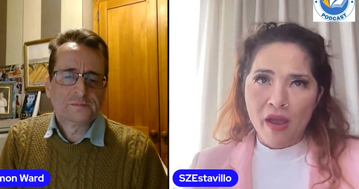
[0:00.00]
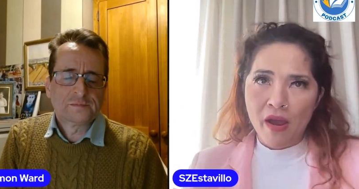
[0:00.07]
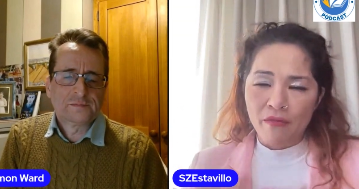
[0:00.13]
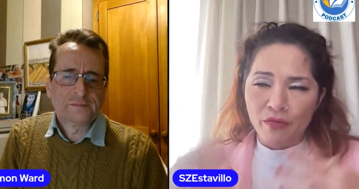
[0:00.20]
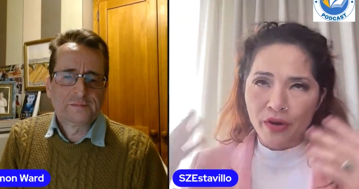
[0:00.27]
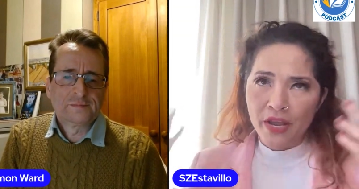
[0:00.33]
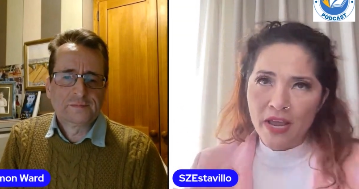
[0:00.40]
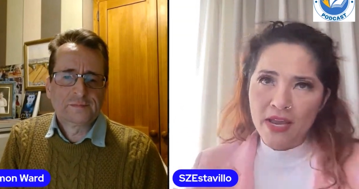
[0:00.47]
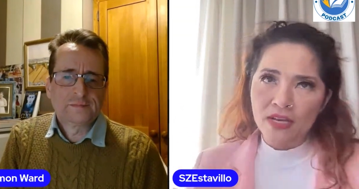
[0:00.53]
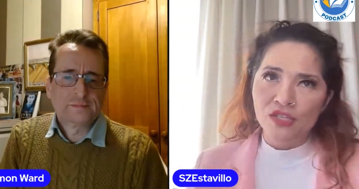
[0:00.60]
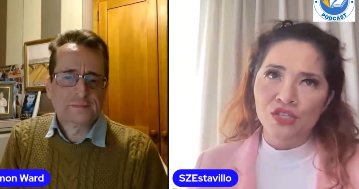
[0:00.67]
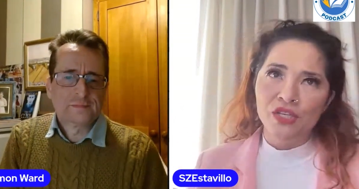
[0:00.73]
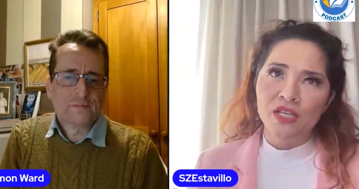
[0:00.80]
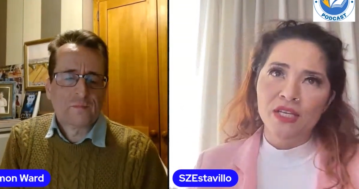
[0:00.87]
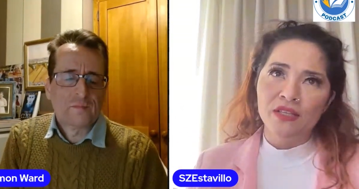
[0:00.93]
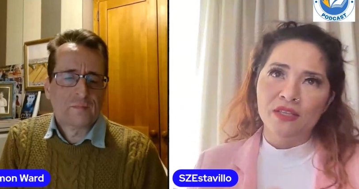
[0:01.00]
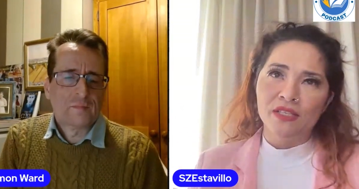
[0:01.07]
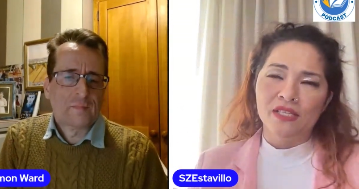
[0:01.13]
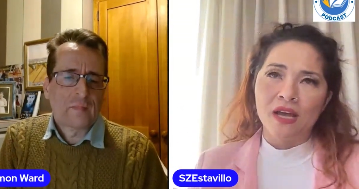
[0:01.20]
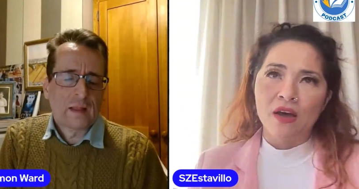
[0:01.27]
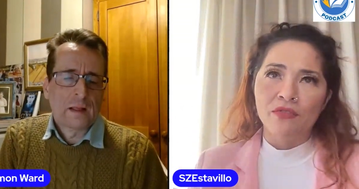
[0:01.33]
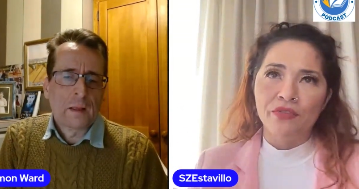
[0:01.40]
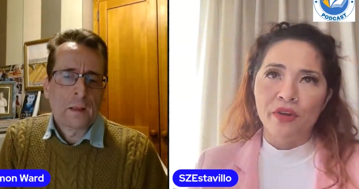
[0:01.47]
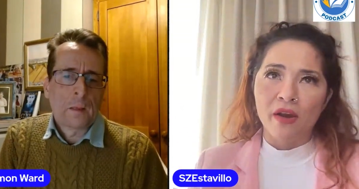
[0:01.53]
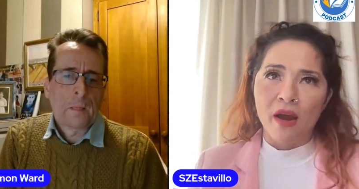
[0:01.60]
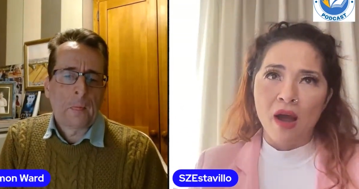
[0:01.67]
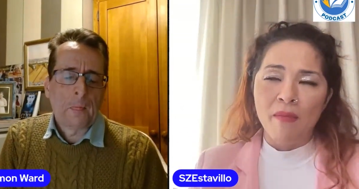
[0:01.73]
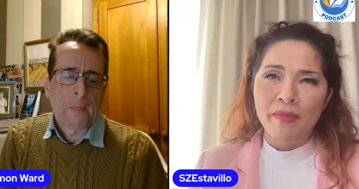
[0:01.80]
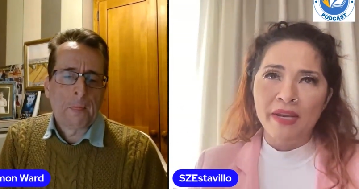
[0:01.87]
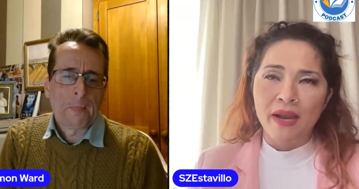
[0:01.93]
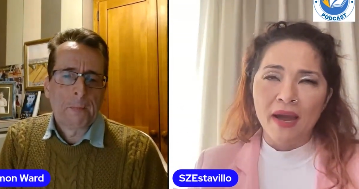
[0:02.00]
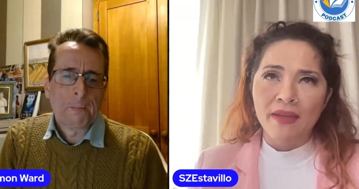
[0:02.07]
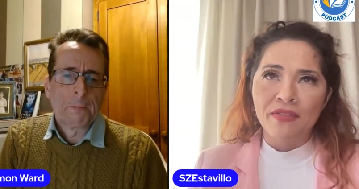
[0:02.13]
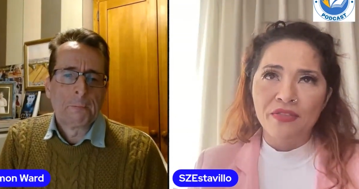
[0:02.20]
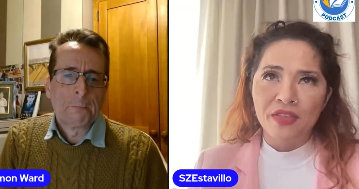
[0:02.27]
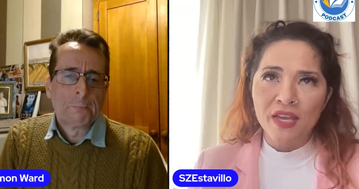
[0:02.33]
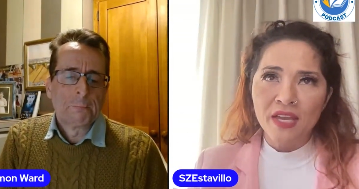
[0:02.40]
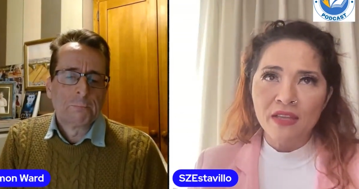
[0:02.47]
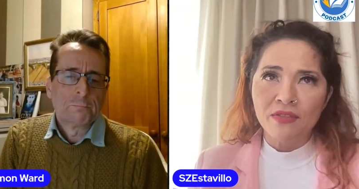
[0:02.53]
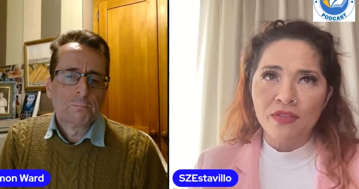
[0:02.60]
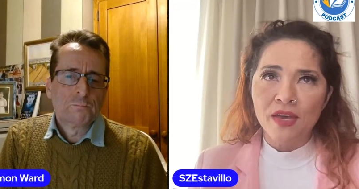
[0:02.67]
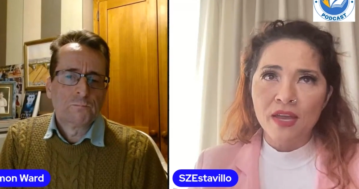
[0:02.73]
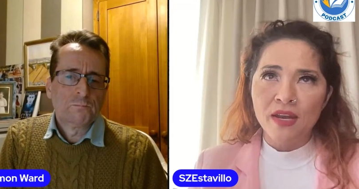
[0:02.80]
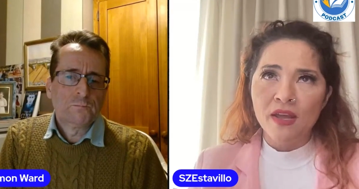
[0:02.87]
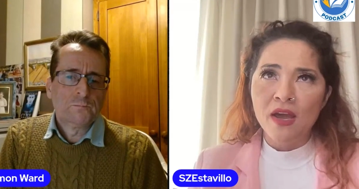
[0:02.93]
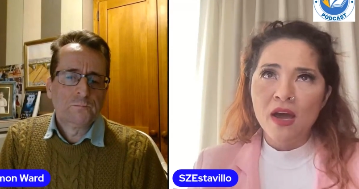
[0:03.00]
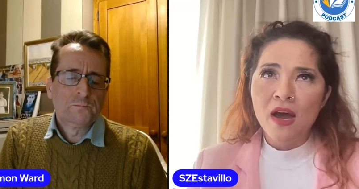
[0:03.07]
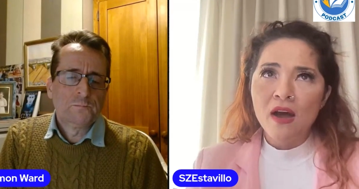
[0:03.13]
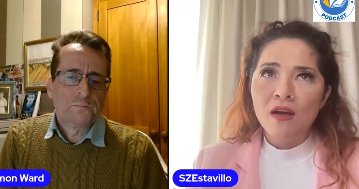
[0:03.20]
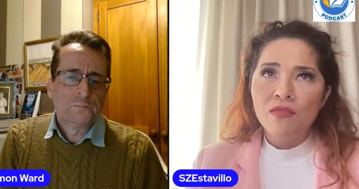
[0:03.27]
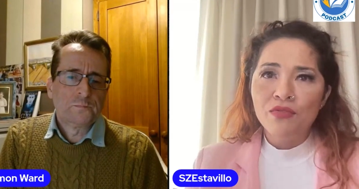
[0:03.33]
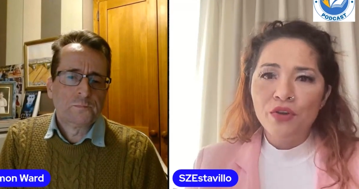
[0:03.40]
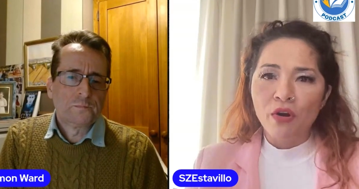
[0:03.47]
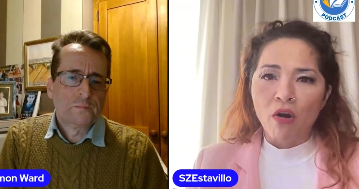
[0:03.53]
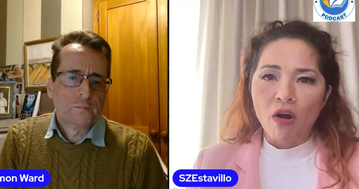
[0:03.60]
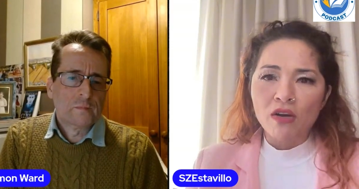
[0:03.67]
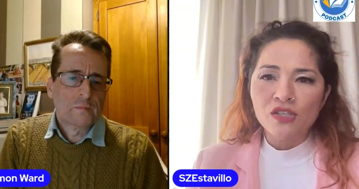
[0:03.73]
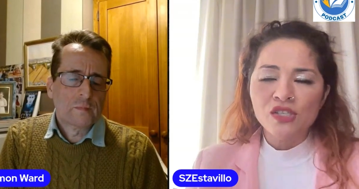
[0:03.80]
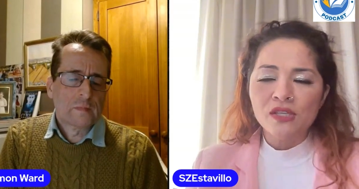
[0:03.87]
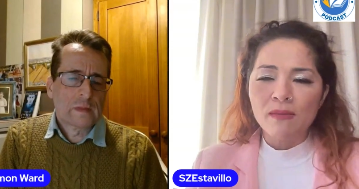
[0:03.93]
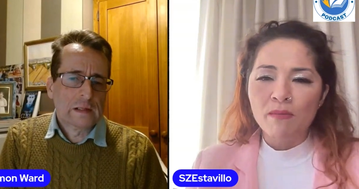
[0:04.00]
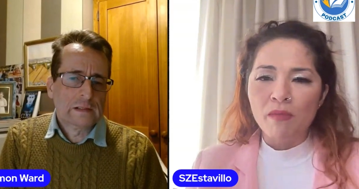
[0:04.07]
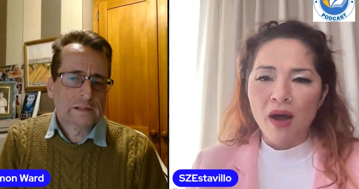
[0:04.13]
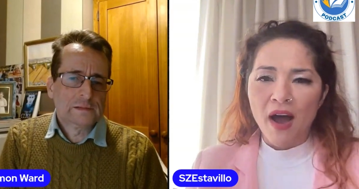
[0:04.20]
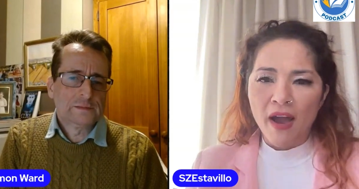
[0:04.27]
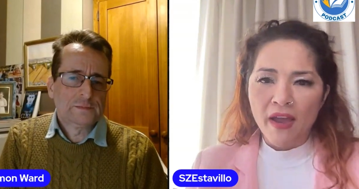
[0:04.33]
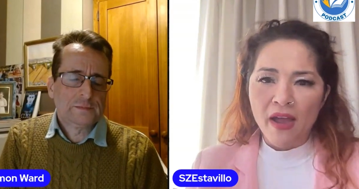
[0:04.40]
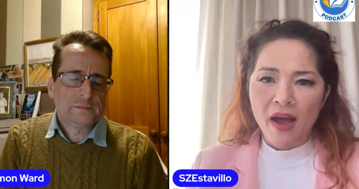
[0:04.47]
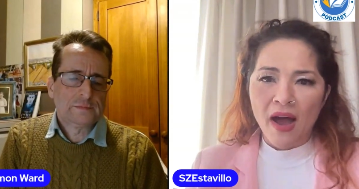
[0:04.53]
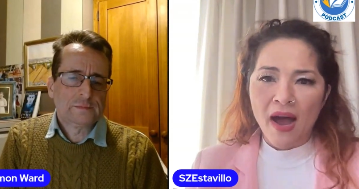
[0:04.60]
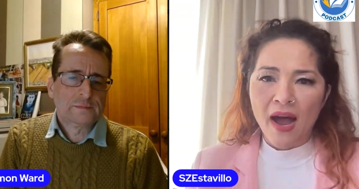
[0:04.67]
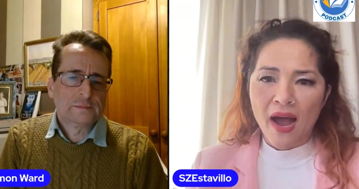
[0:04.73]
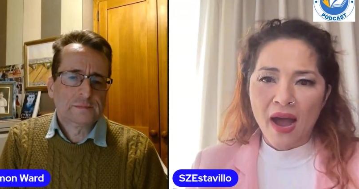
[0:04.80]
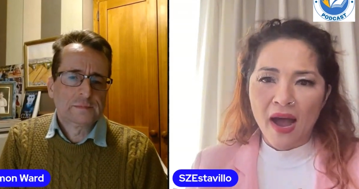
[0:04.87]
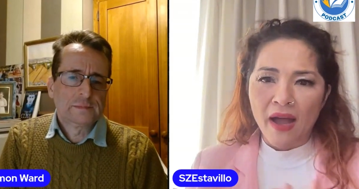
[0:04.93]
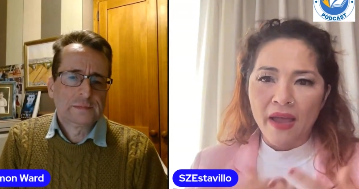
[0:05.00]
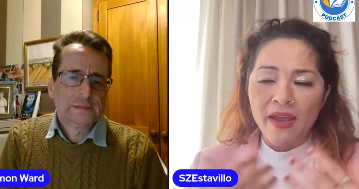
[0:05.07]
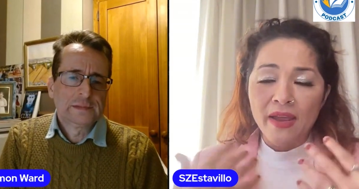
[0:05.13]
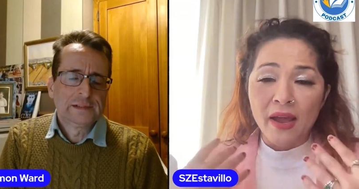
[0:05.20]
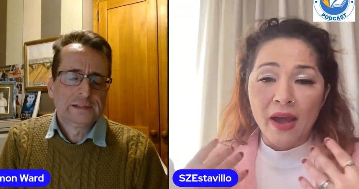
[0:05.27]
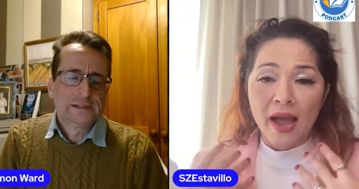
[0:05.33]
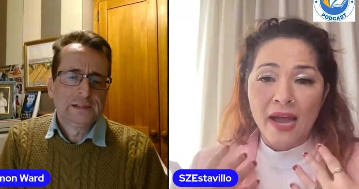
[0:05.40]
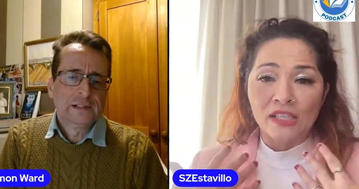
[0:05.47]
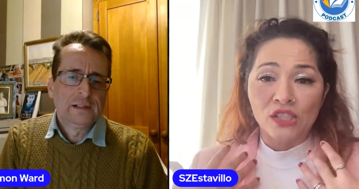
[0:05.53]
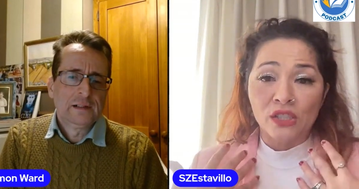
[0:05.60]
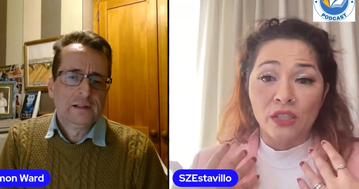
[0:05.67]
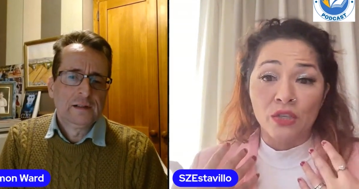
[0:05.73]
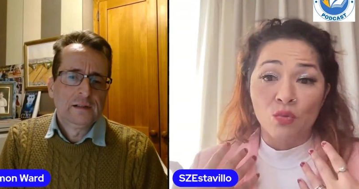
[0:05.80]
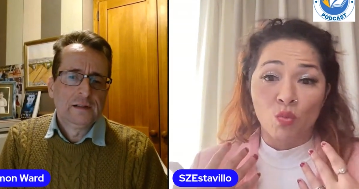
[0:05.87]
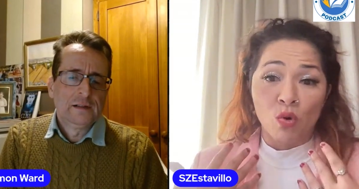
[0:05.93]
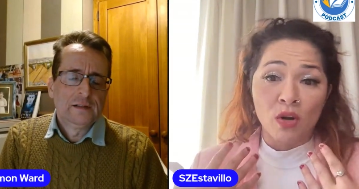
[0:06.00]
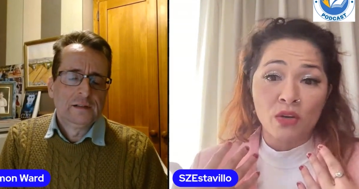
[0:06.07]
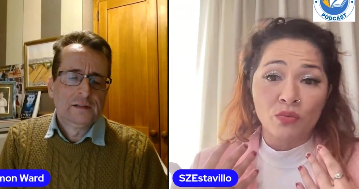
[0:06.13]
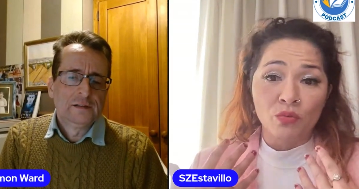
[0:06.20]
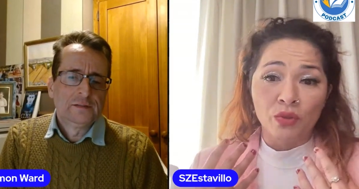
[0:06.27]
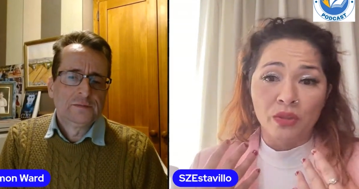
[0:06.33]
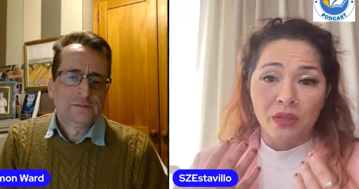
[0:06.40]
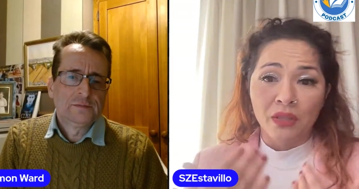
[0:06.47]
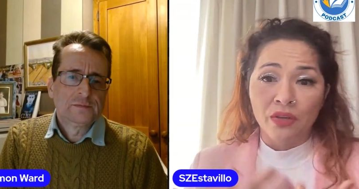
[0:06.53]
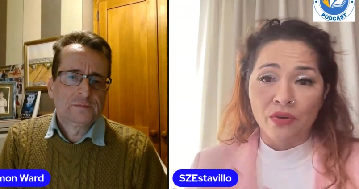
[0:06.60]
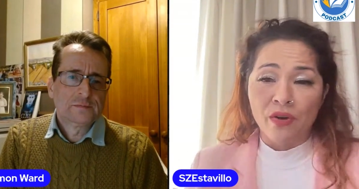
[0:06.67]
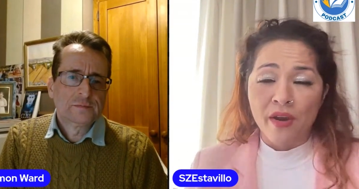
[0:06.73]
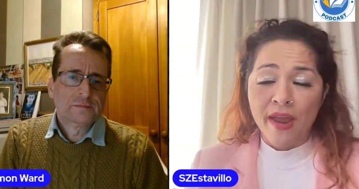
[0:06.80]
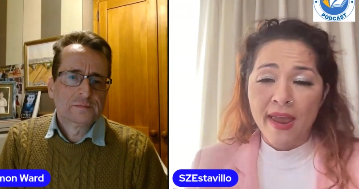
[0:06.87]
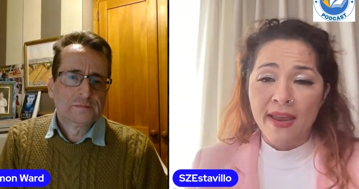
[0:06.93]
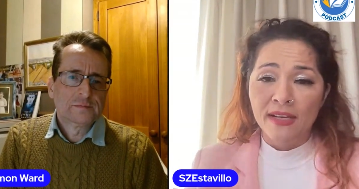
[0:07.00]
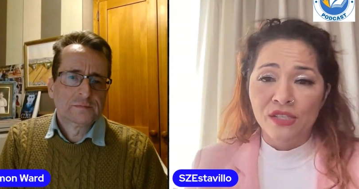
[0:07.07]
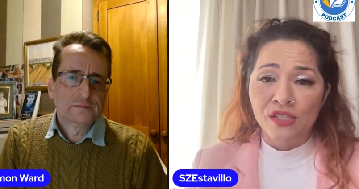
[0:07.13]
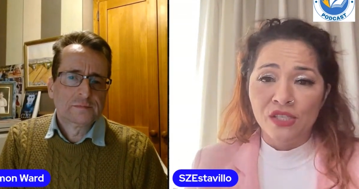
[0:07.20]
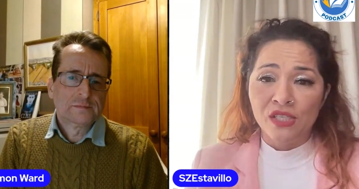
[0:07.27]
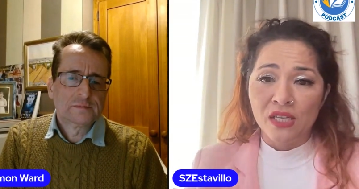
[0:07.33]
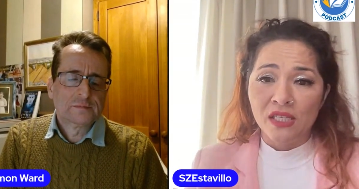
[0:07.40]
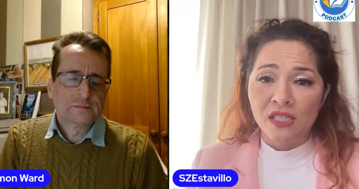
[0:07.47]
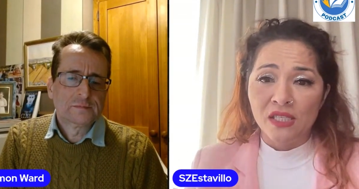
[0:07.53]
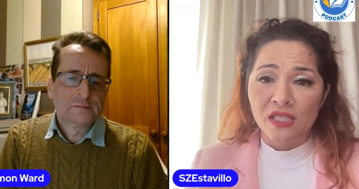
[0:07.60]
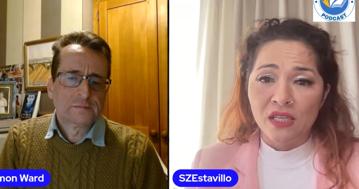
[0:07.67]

Speaker 1: every agent that's out there. I mean, I think that there are some I, I, I actually worked with literary agencies and